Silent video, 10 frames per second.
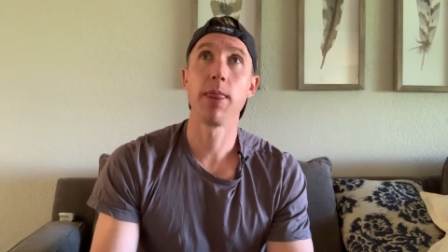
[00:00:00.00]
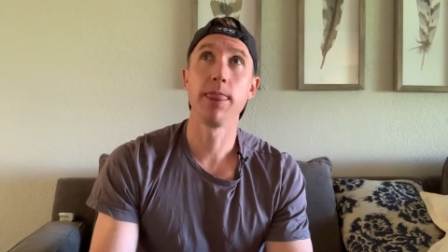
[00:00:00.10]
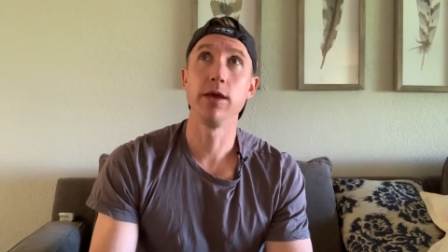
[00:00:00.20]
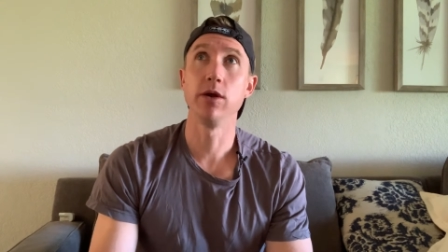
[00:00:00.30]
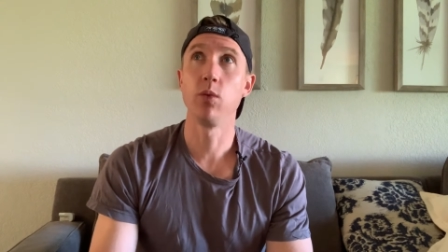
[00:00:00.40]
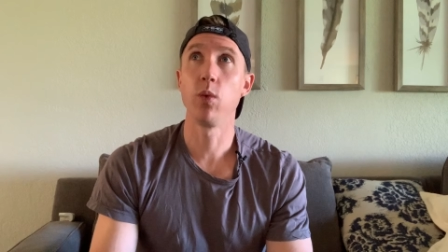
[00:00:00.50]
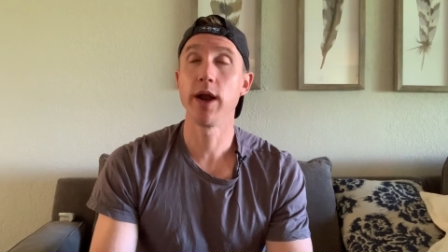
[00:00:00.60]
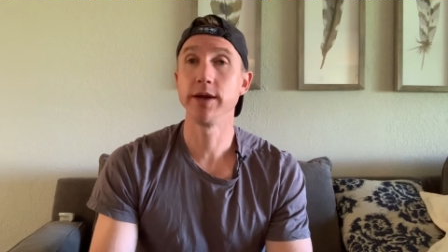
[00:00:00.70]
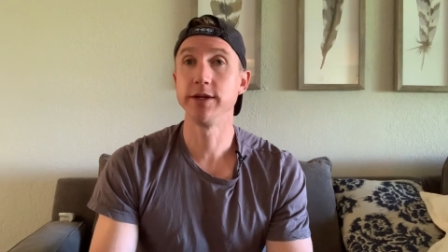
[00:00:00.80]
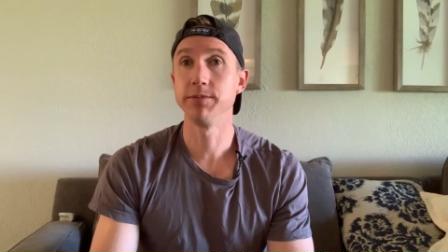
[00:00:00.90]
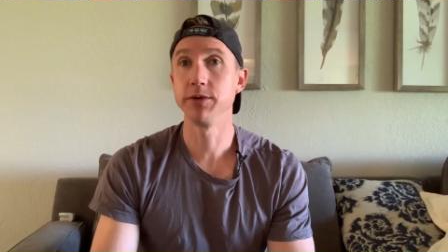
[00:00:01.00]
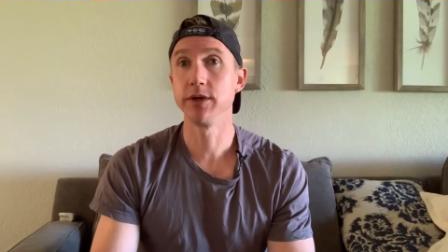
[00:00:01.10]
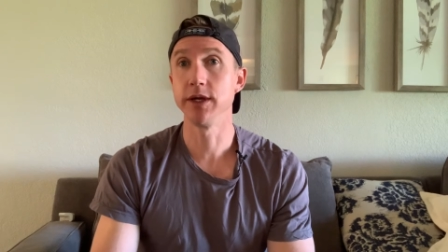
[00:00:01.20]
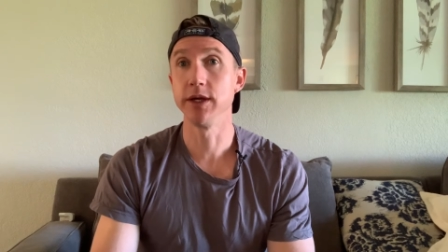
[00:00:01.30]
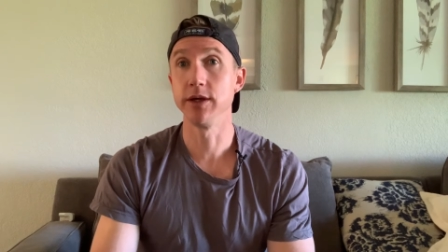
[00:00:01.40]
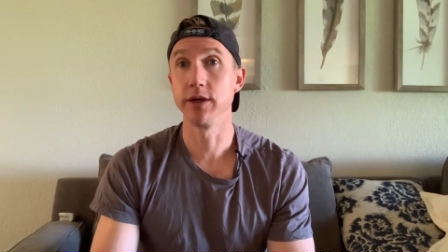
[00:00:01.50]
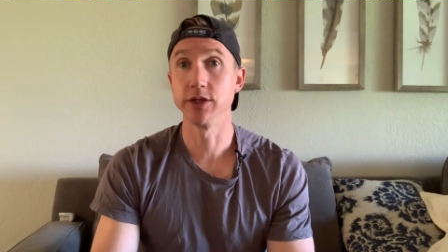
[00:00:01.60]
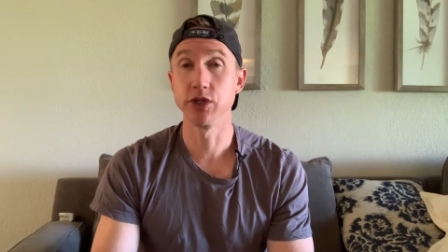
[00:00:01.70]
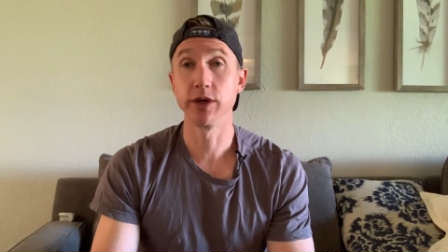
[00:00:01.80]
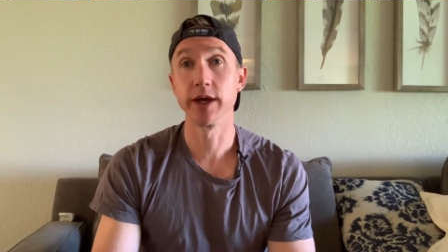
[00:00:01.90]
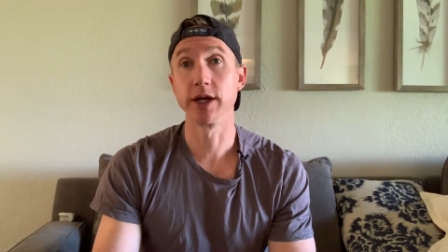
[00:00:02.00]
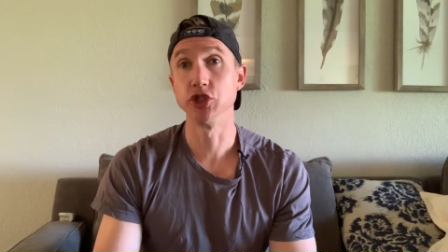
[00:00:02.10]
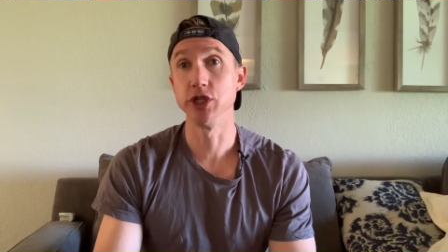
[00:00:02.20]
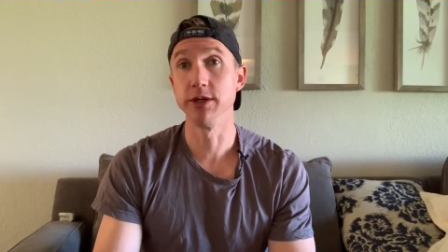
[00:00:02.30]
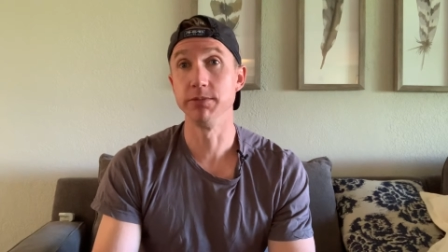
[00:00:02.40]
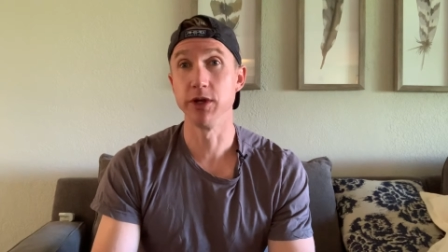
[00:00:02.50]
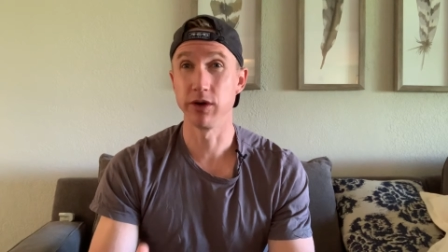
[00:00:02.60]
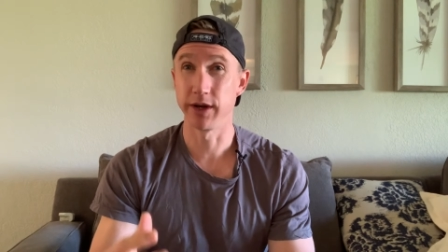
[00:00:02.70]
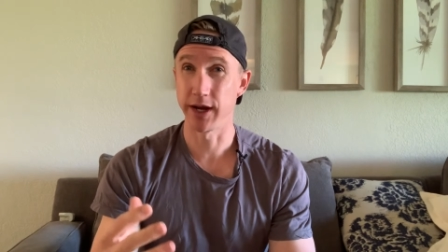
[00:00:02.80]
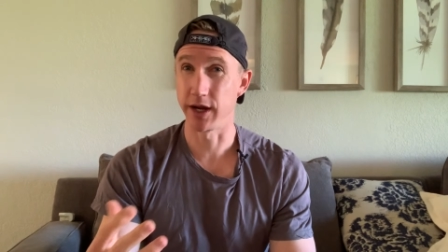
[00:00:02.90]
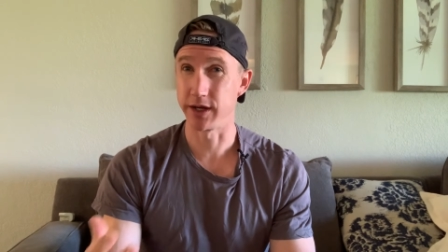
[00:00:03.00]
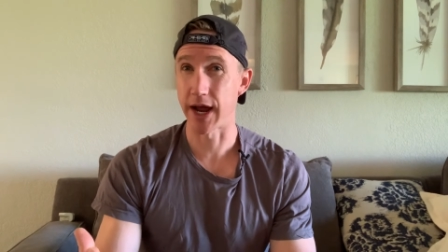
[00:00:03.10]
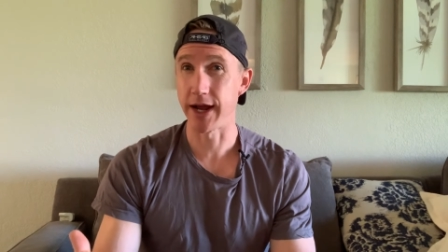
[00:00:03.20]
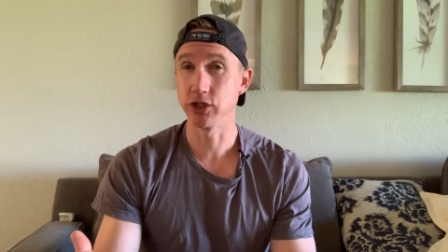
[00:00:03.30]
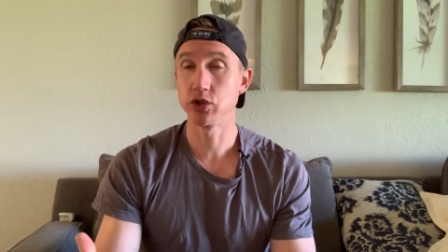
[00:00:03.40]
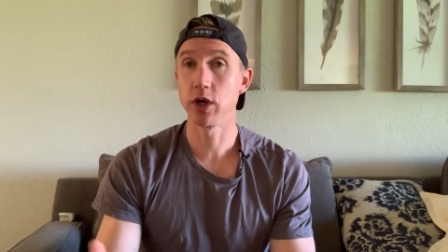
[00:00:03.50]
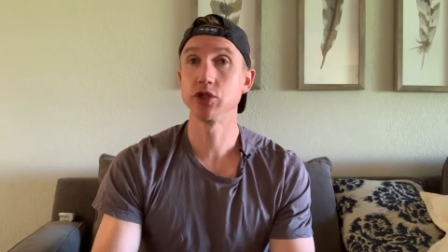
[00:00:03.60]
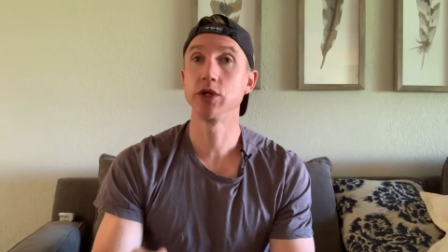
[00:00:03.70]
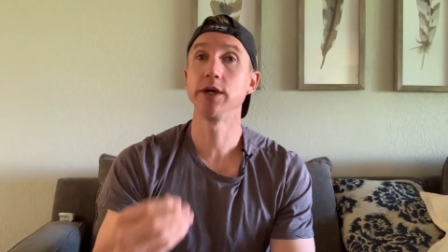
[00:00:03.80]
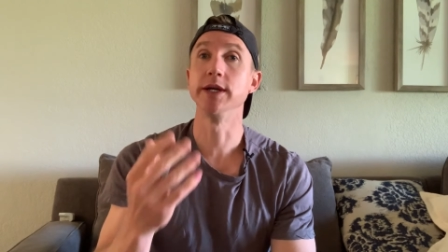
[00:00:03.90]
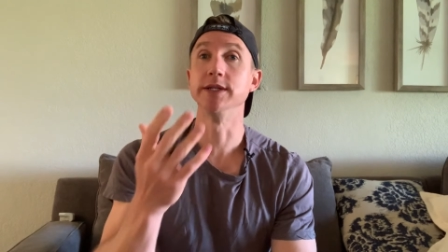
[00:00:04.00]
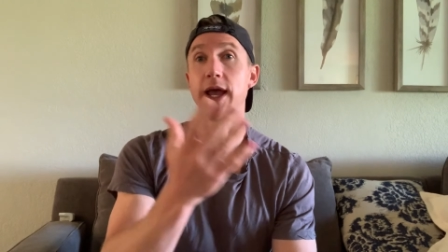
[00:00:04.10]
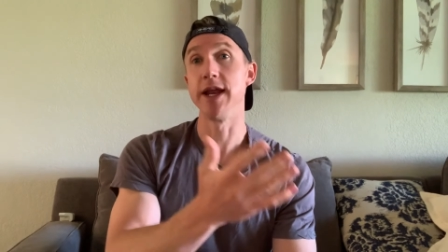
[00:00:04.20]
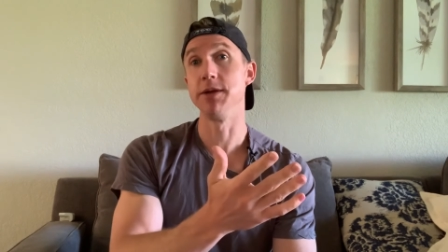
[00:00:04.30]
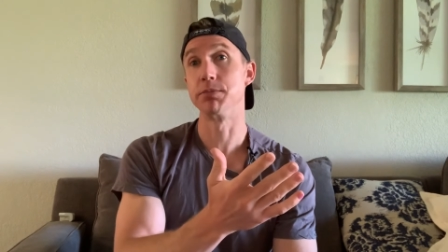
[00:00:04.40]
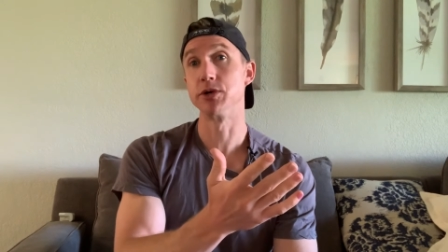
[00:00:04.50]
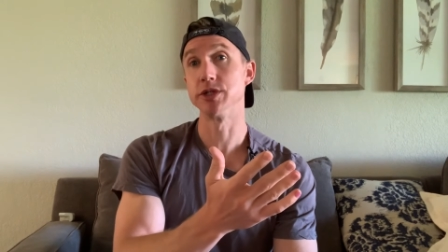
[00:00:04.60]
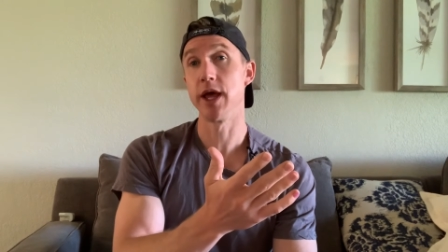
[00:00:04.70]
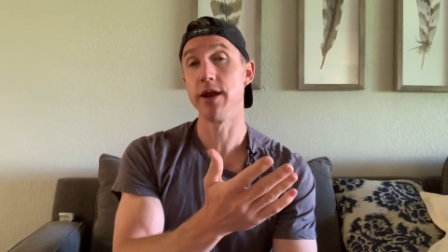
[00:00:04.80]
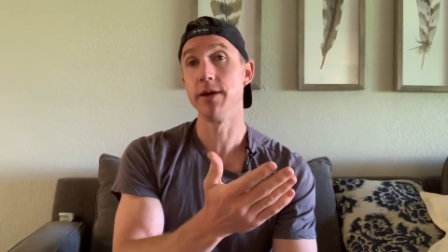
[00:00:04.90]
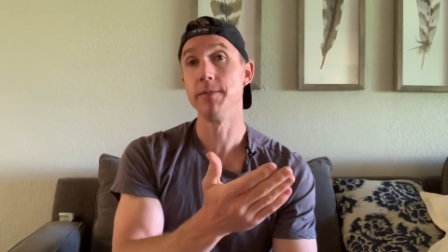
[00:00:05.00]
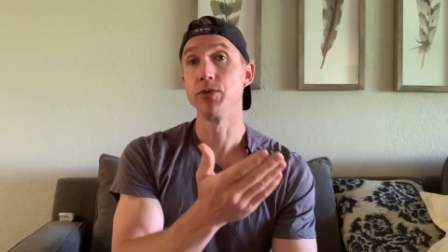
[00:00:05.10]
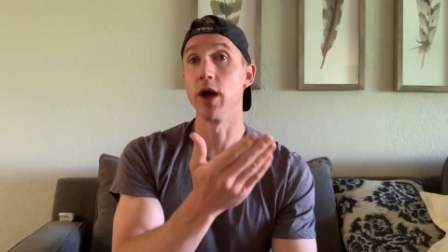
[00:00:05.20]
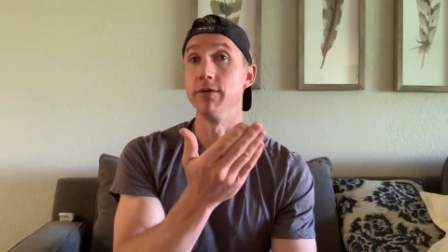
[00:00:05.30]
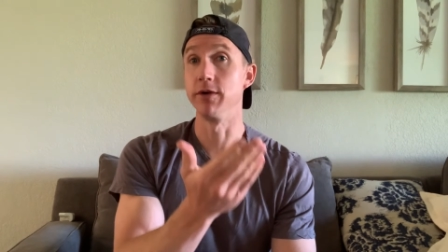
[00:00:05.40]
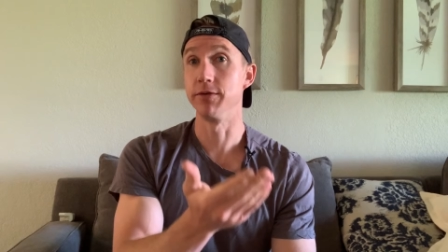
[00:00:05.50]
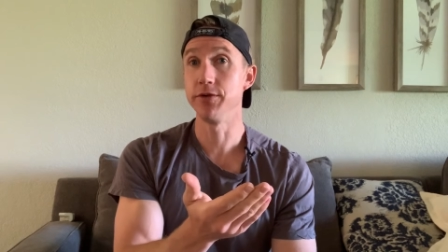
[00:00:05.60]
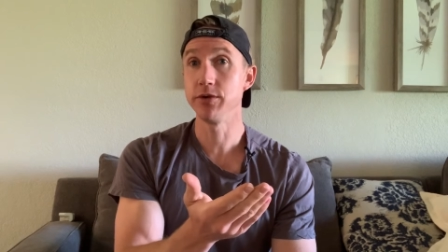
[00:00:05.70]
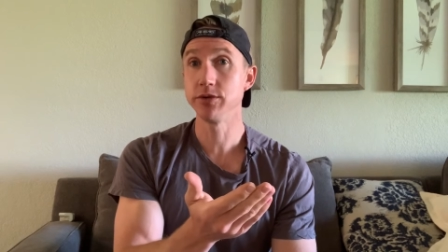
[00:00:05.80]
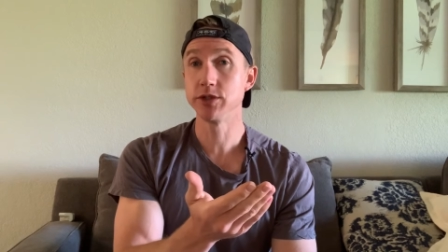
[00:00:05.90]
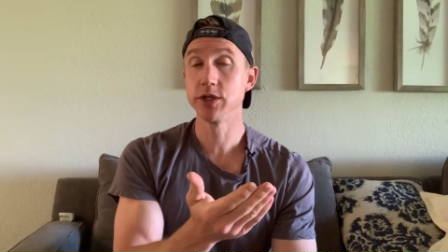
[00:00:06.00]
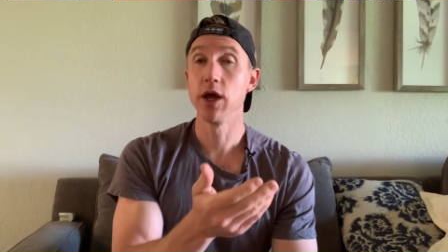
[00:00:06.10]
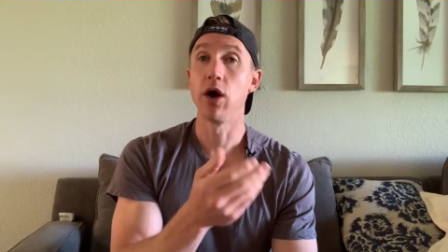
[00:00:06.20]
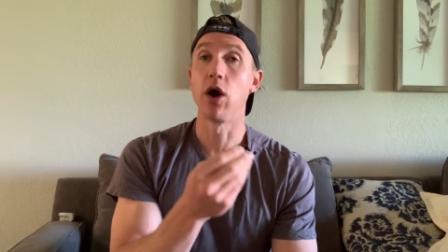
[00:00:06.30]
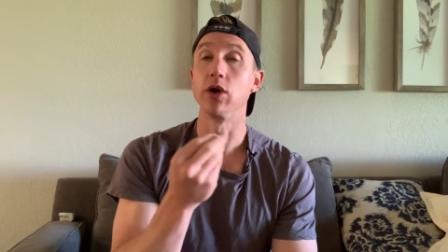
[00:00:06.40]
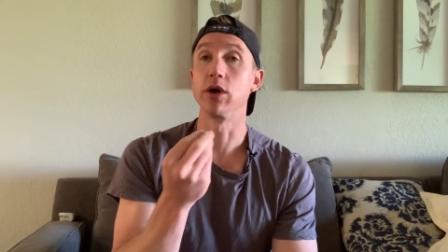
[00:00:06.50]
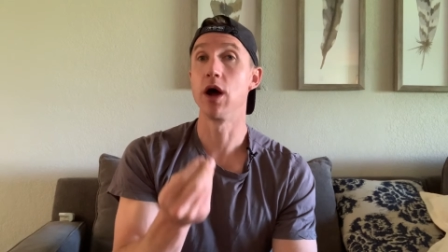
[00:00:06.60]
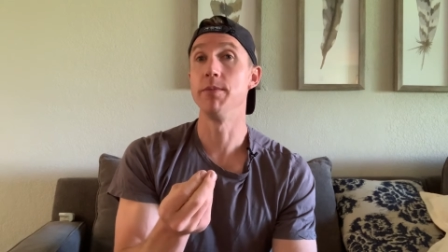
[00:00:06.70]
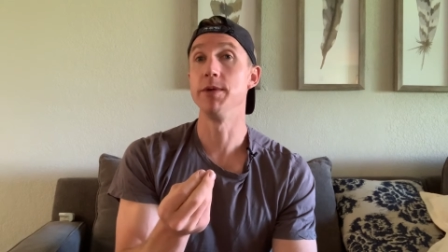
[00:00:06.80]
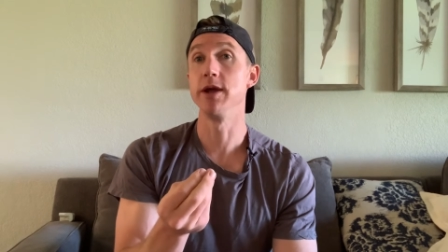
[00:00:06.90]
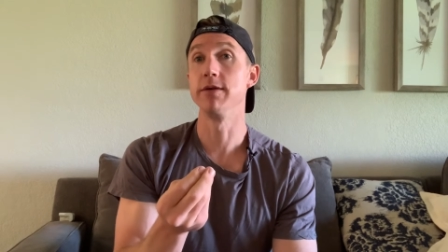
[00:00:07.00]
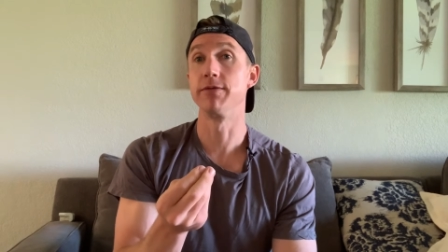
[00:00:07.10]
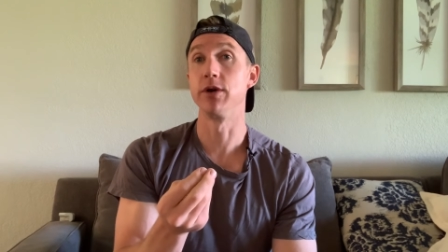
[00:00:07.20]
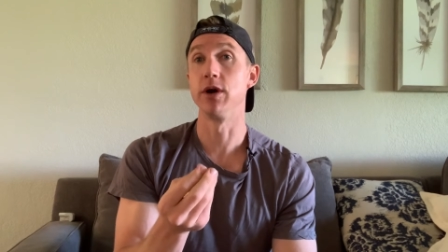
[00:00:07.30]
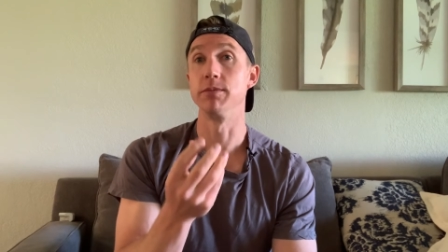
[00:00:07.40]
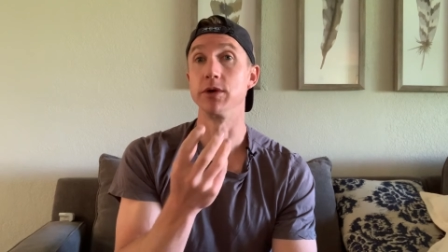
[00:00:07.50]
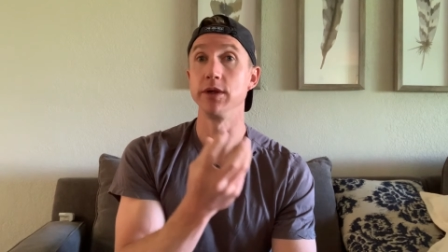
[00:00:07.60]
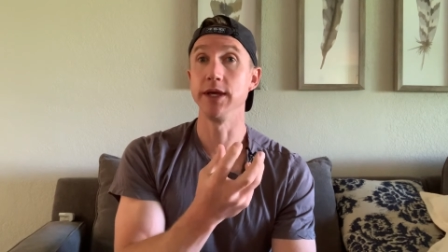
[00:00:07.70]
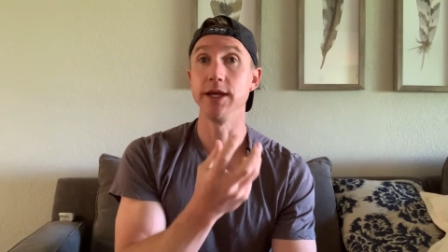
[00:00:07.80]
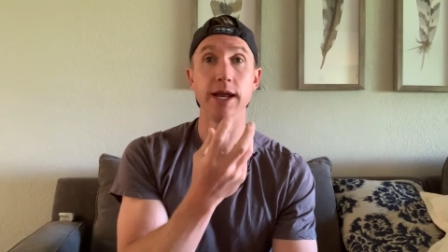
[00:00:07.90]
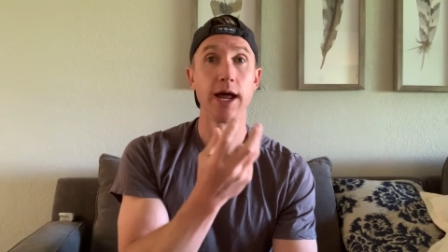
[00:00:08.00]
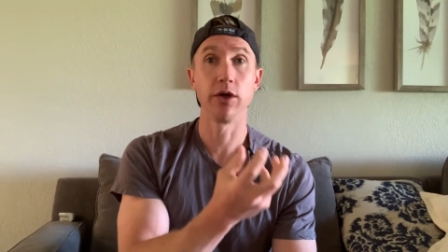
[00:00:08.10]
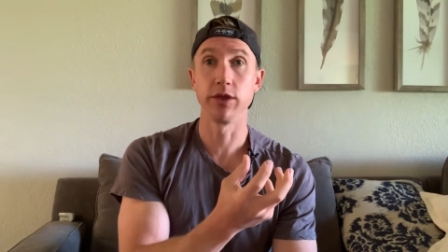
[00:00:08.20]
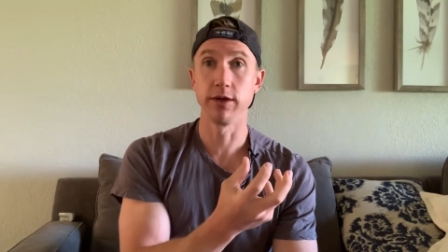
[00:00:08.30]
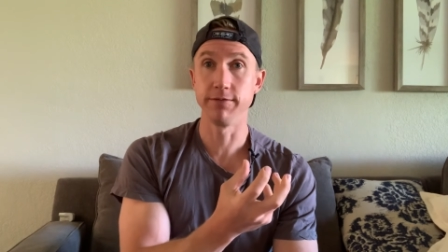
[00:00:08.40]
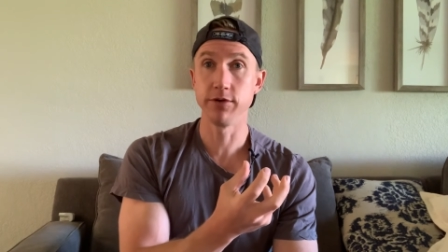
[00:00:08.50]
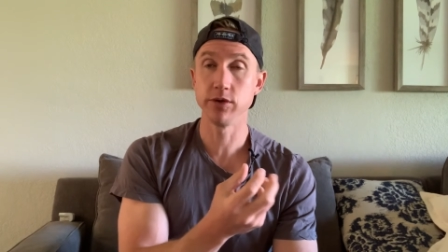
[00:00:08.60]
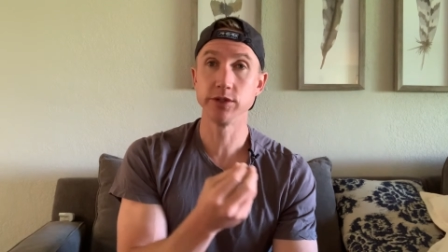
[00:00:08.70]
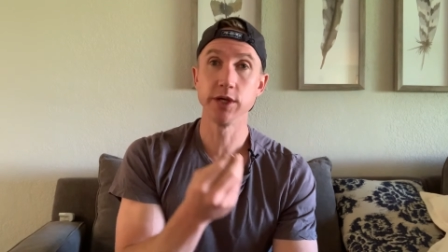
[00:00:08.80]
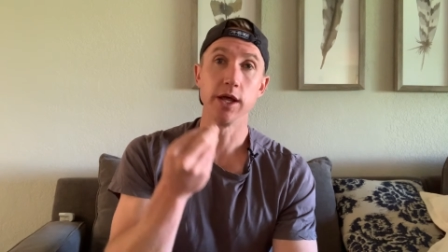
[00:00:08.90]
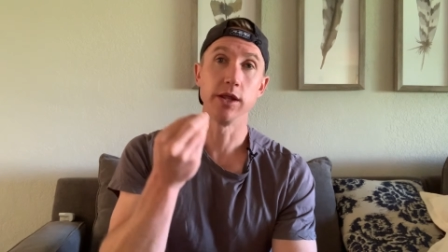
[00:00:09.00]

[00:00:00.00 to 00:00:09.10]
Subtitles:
you know, what I typically consider like a cheat meal and like a diet structure is 80% of your foods are coming from clean, healthy foods.